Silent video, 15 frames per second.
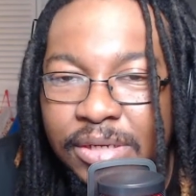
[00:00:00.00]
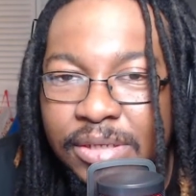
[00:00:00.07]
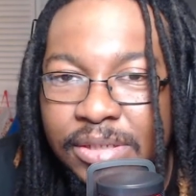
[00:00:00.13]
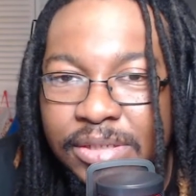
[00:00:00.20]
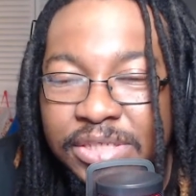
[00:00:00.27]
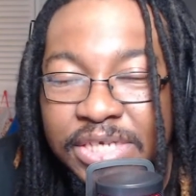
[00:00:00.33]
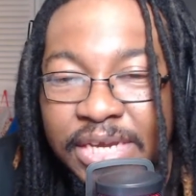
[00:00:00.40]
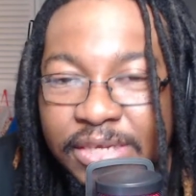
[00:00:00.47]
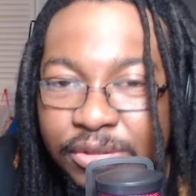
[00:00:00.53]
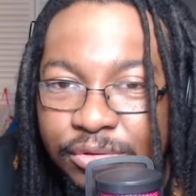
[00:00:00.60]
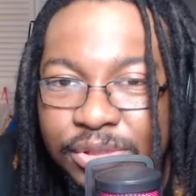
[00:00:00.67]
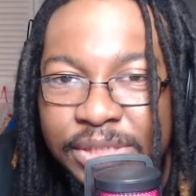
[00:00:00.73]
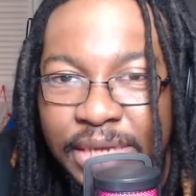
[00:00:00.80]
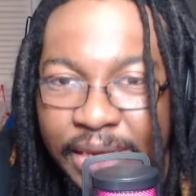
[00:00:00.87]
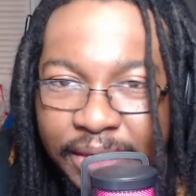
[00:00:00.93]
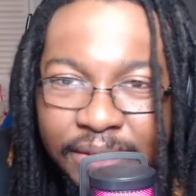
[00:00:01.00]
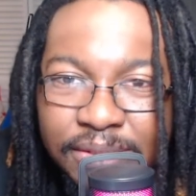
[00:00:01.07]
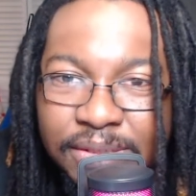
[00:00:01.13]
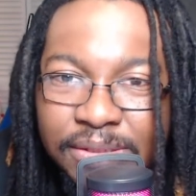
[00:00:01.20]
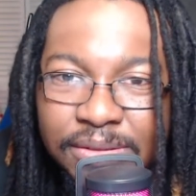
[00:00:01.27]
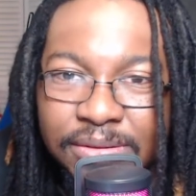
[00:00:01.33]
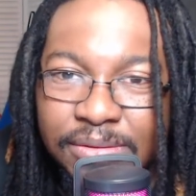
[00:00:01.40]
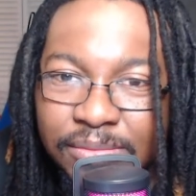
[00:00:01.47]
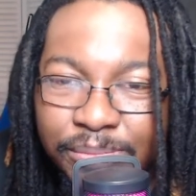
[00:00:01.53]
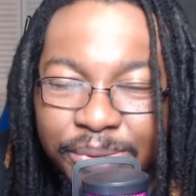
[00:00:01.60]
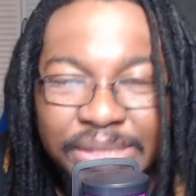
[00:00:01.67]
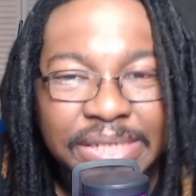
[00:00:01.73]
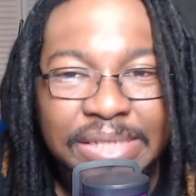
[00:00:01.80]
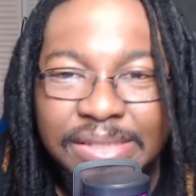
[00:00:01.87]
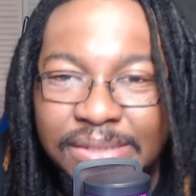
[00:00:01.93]
Check your stance,
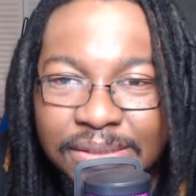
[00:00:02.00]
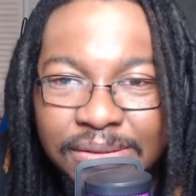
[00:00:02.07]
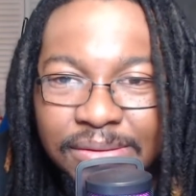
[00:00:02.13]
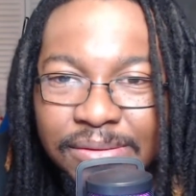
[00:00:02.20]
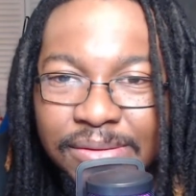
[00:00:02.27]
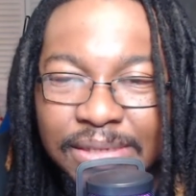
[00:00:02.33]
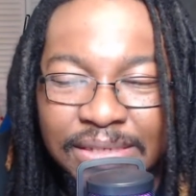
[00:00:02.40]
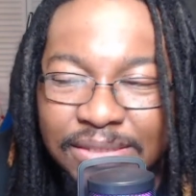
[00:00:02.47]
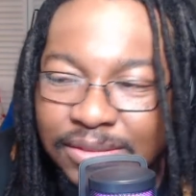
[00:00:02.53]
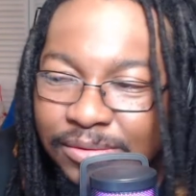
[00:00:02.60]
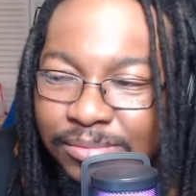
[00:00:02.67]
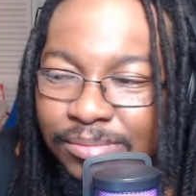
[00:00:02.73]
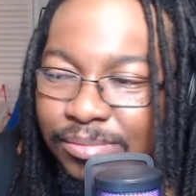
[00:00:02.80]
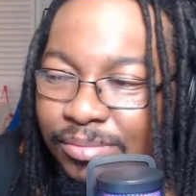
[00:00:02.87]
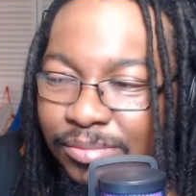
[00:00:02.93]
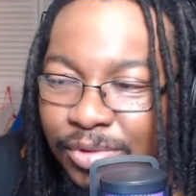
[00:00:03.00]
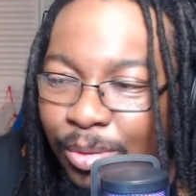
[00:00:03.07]
please. That's the, the